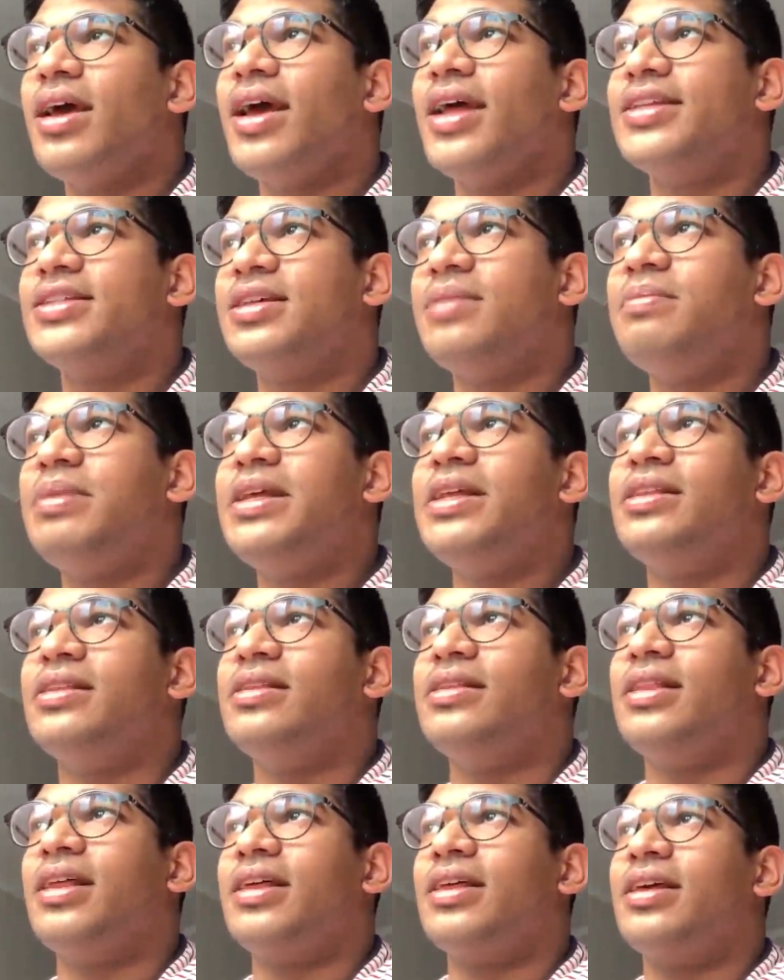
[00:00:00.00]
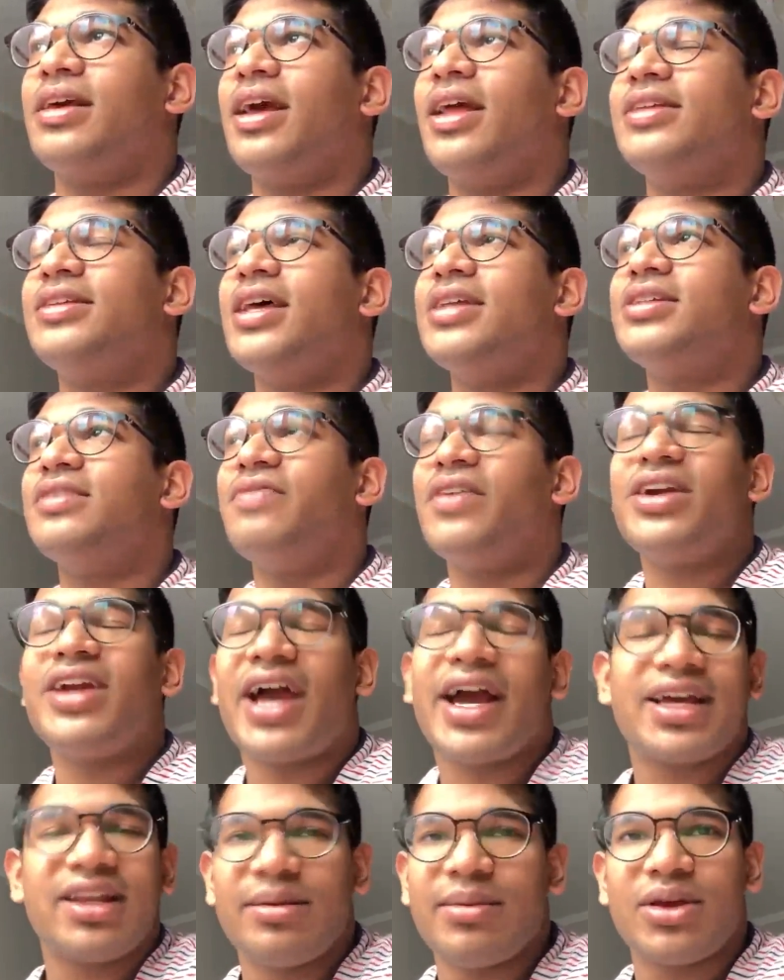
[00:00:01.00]
it's simply like it's a very
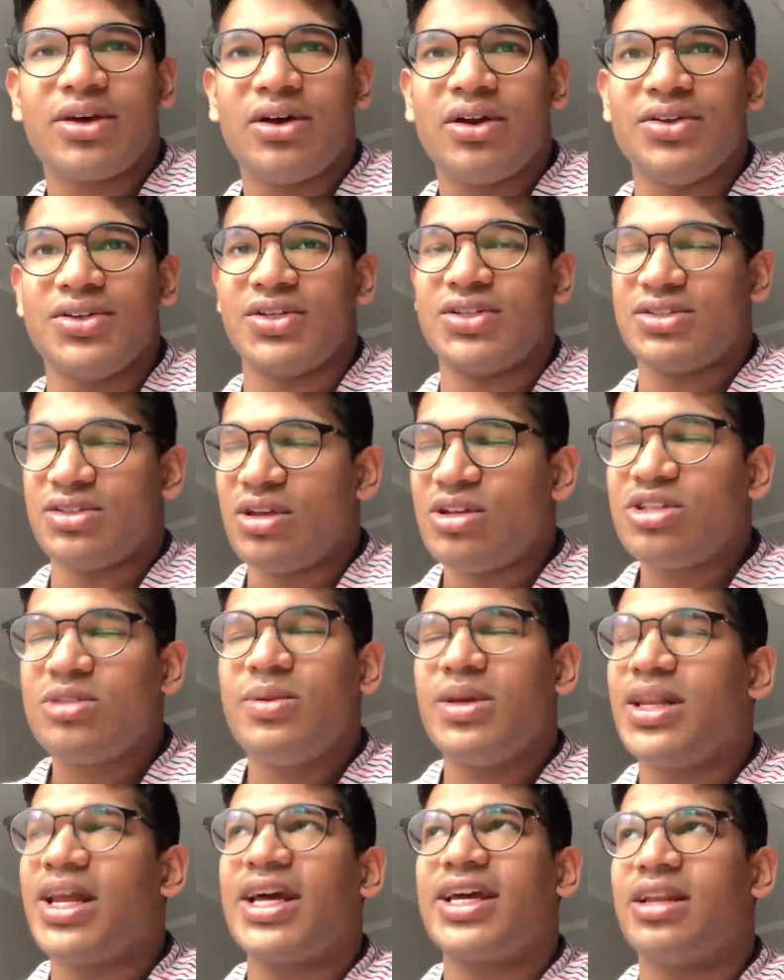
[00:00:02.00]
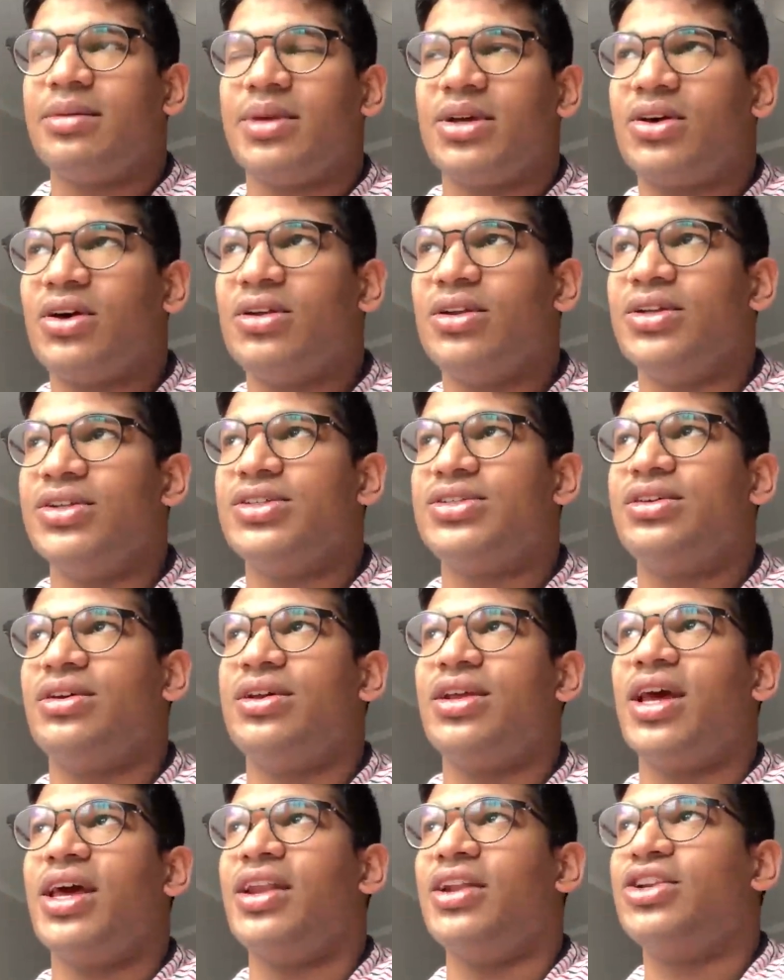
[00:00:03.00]
academic college. It's known to be an academic college, so
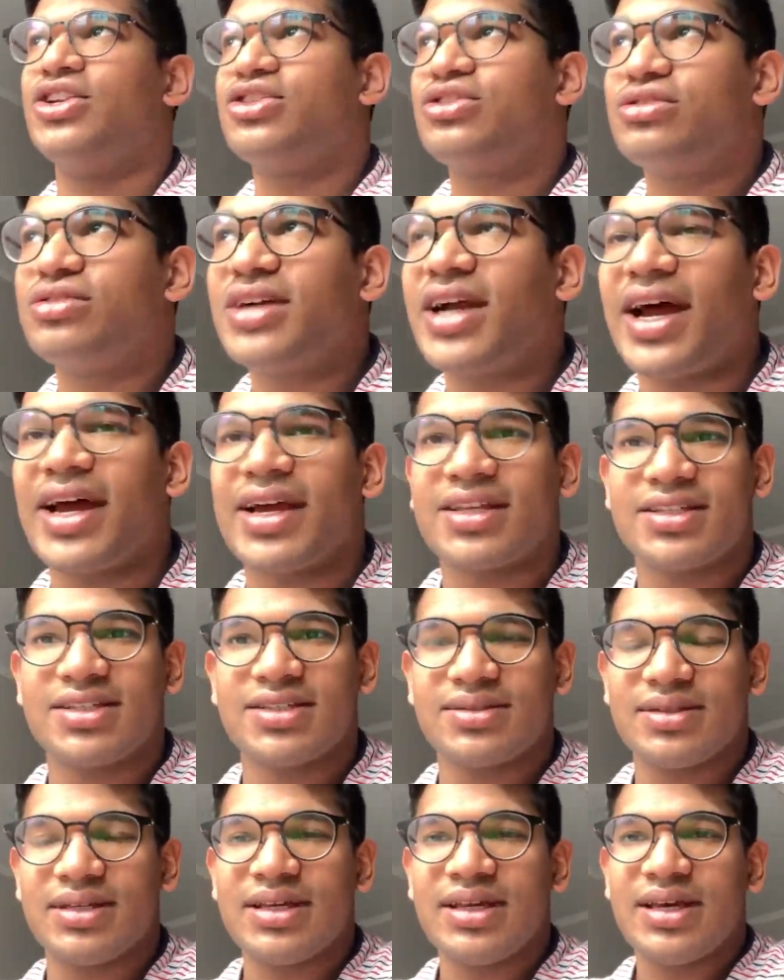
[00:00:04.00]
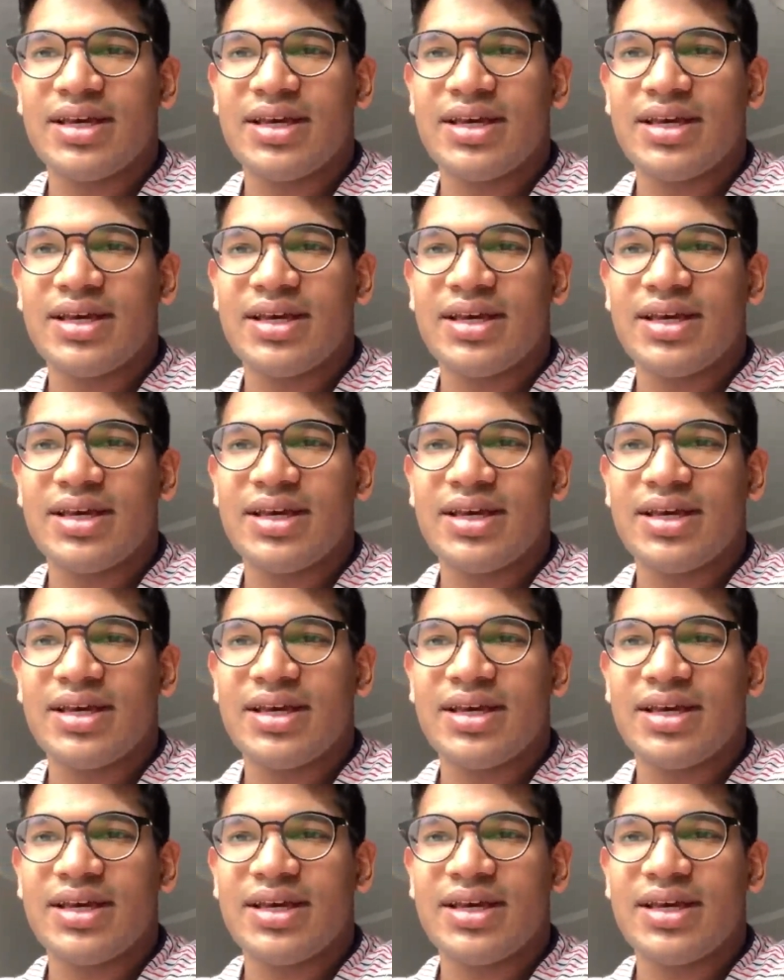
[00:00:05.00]
it attracts